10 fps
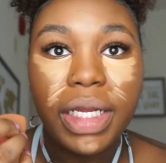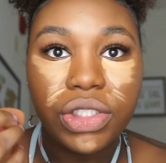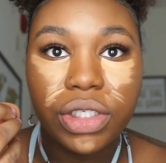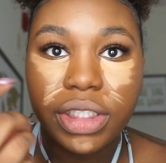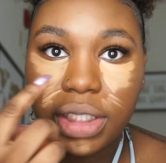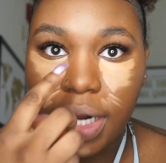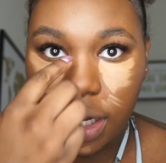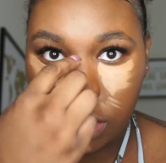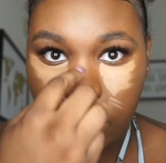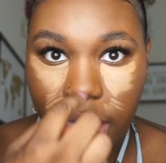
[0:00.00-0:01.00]
I make sure
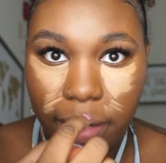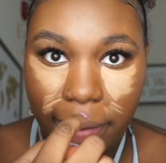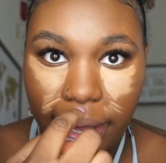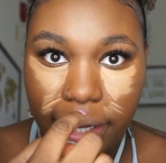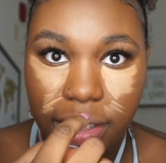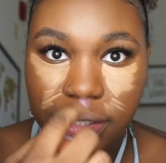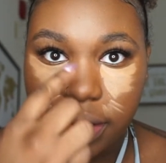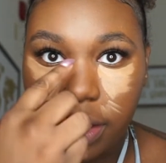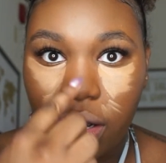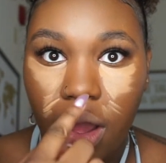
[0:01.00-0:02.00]
to not drag my
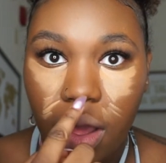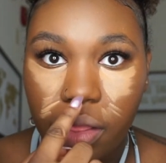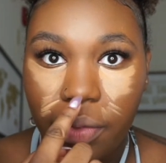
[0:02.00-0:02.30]
concealer